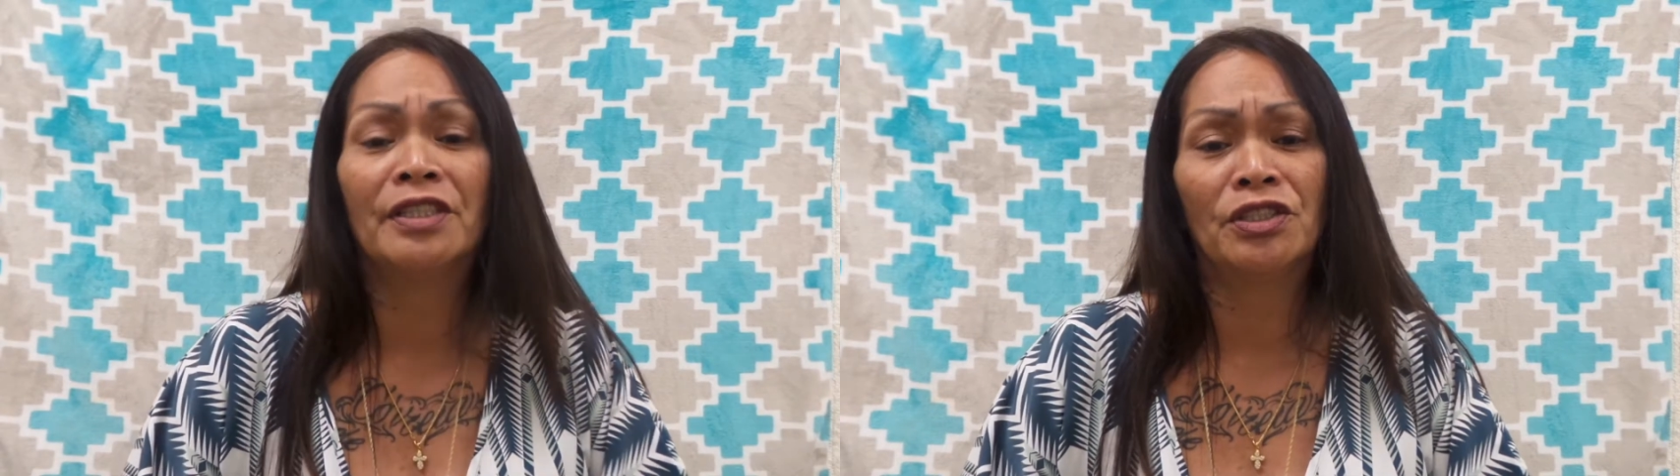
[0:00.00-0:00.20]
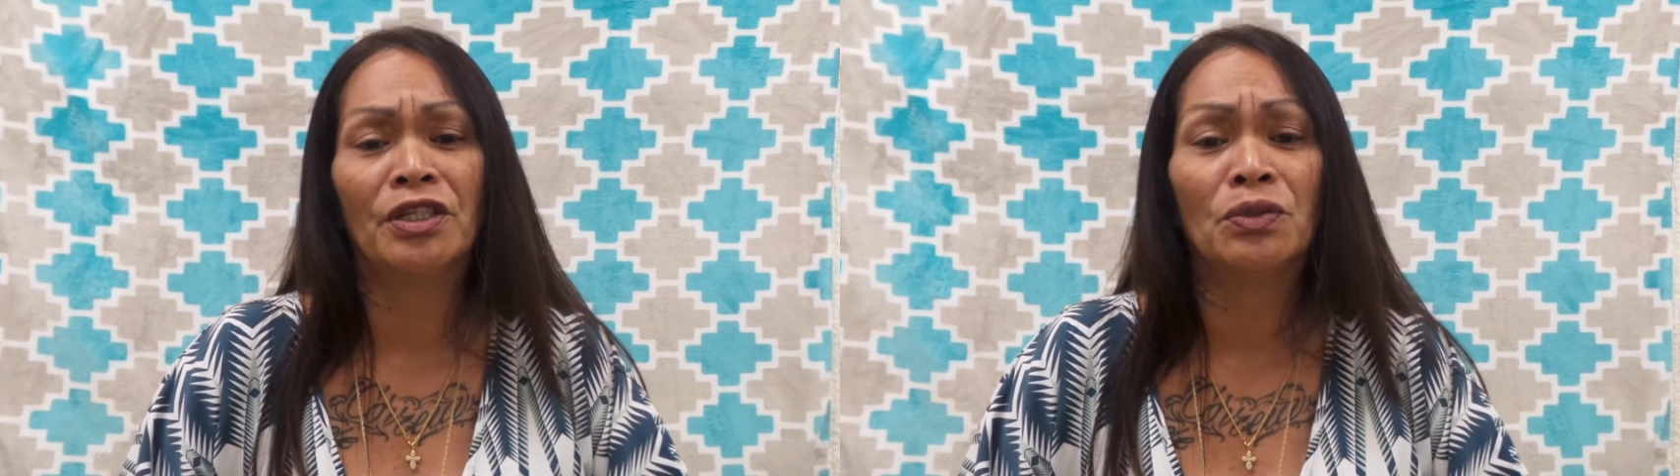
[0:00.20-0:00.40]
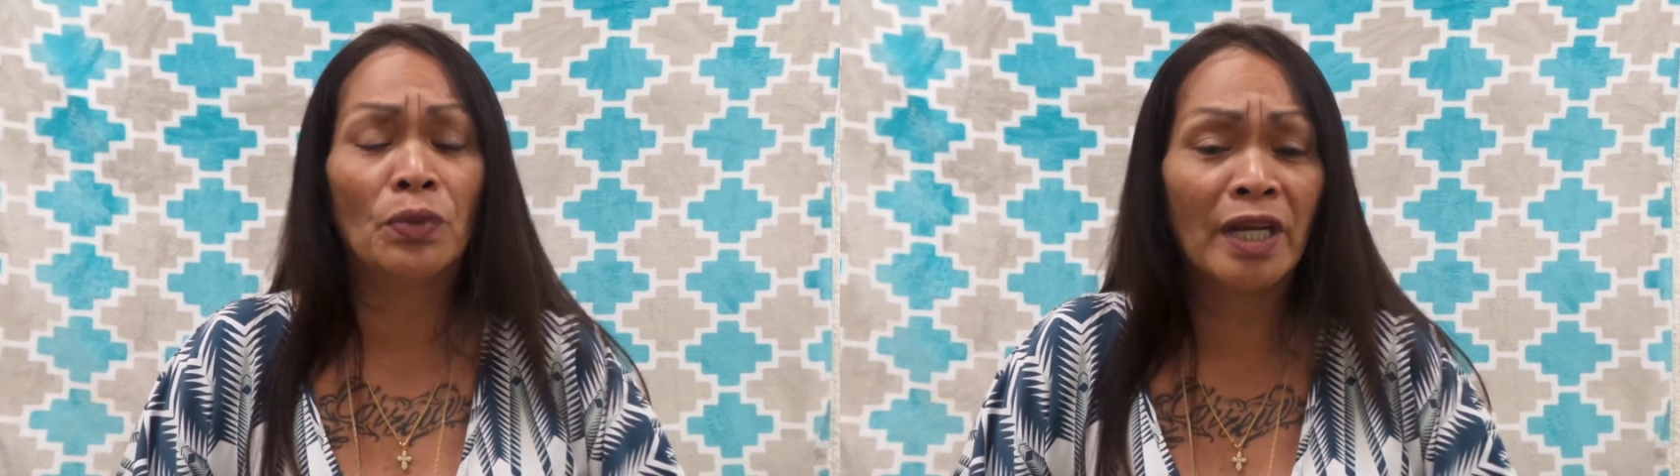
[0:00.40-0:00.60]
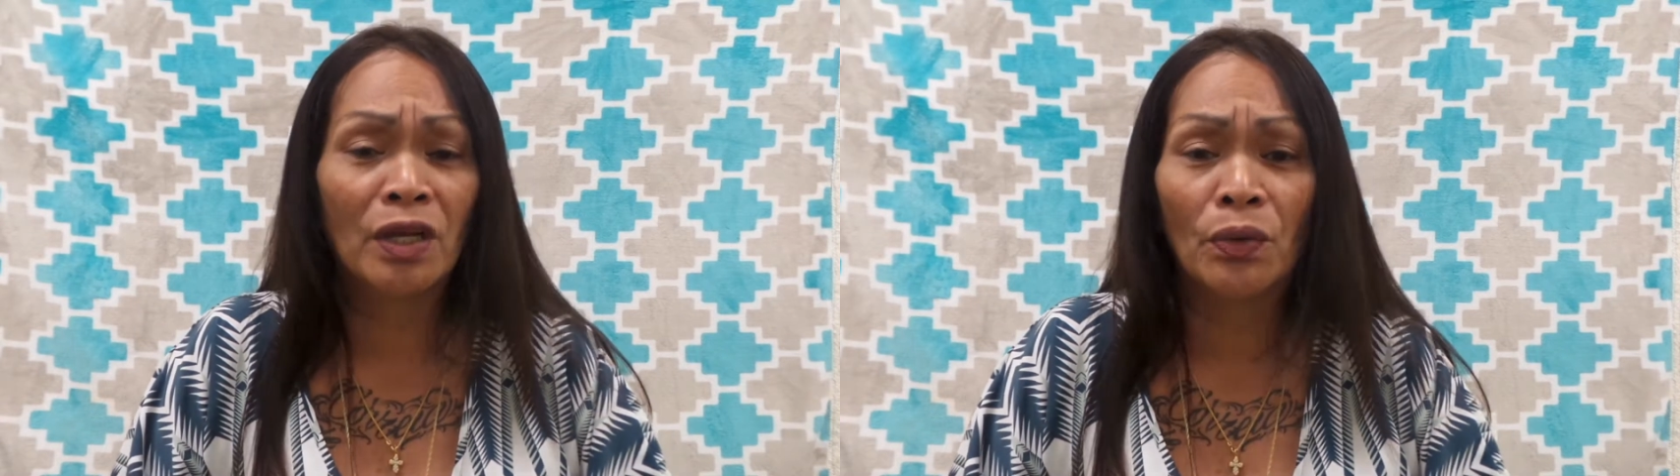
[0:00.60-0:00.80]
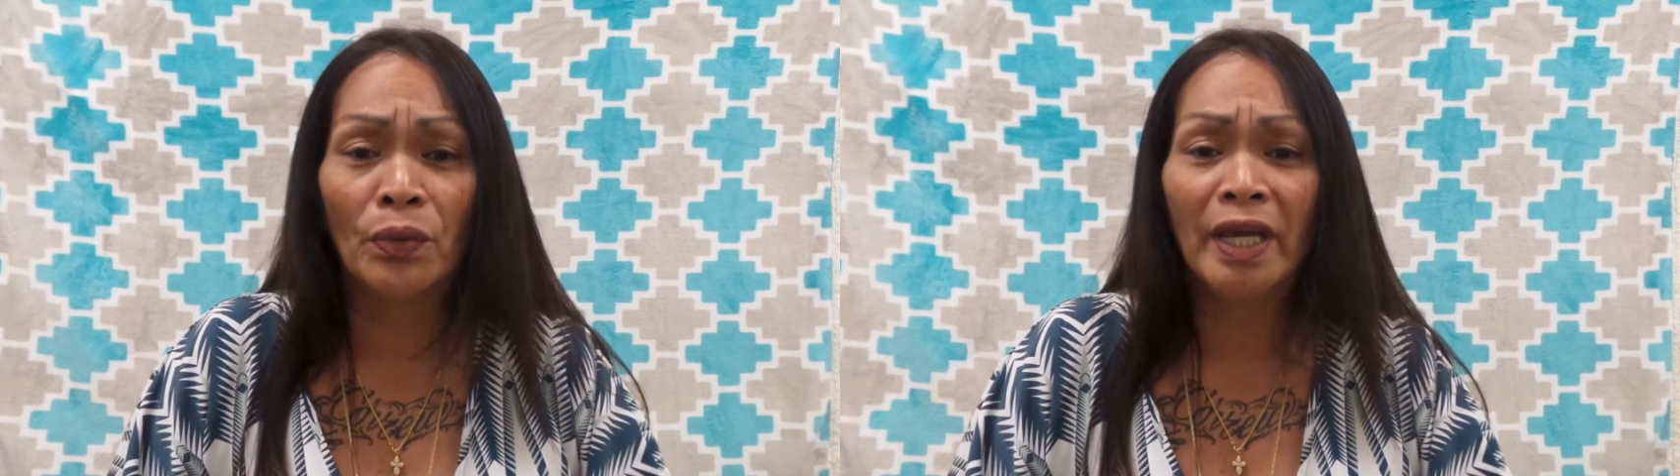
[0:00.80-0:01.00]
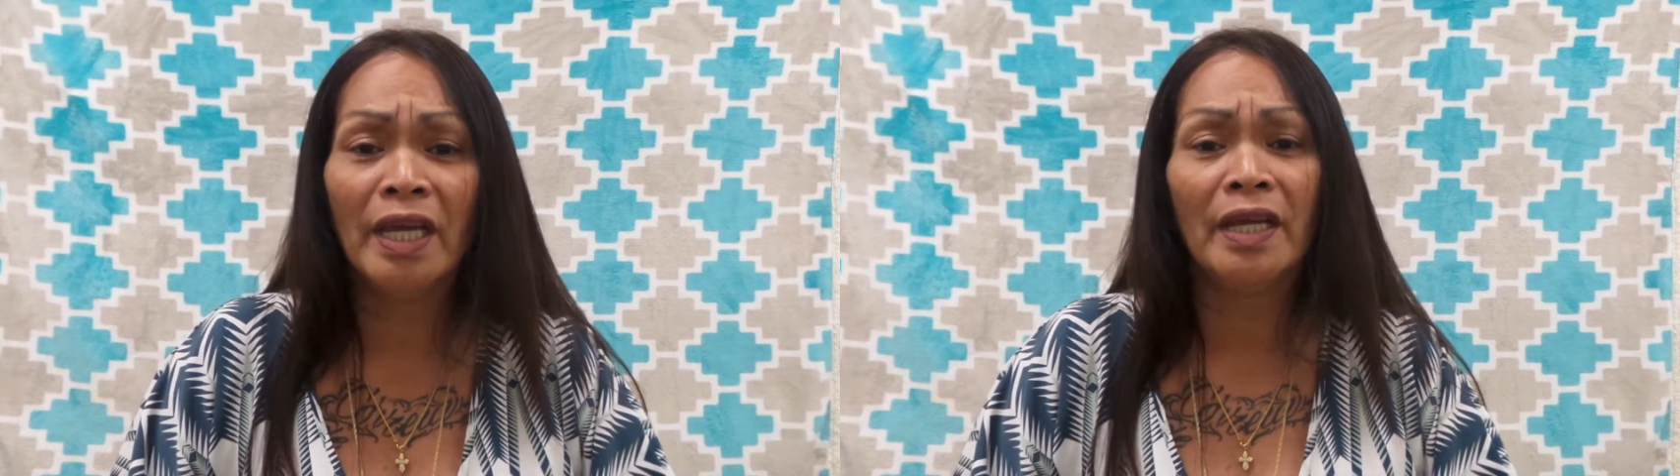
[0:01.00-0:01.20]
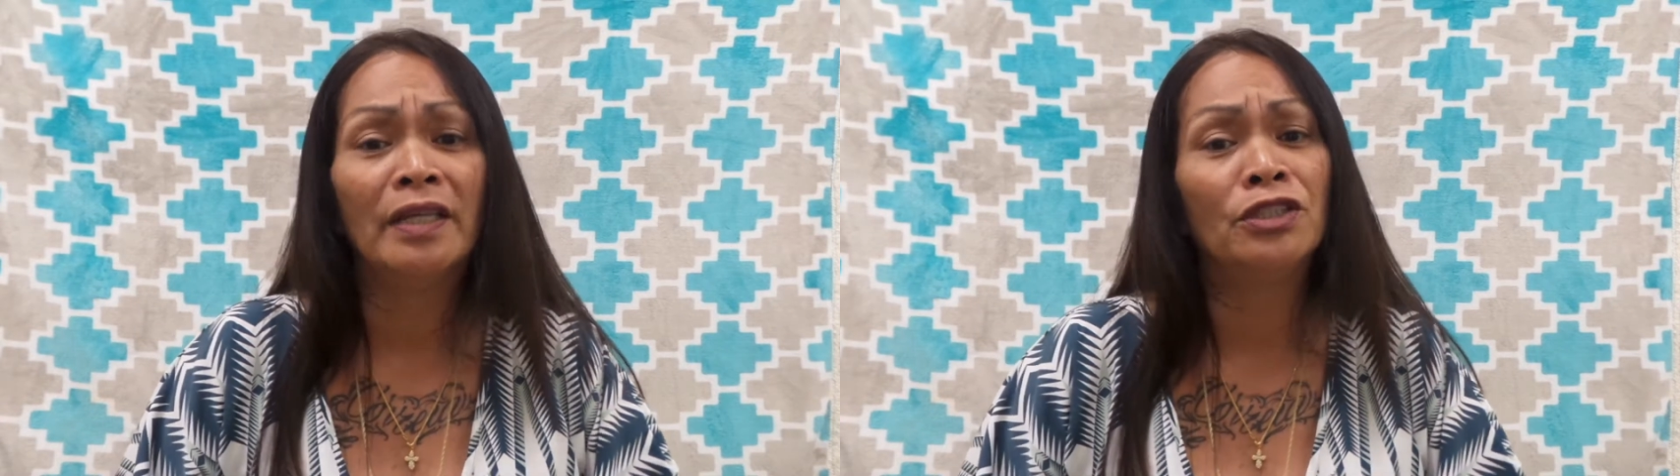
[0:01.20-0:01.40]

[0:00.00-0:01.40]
started running away,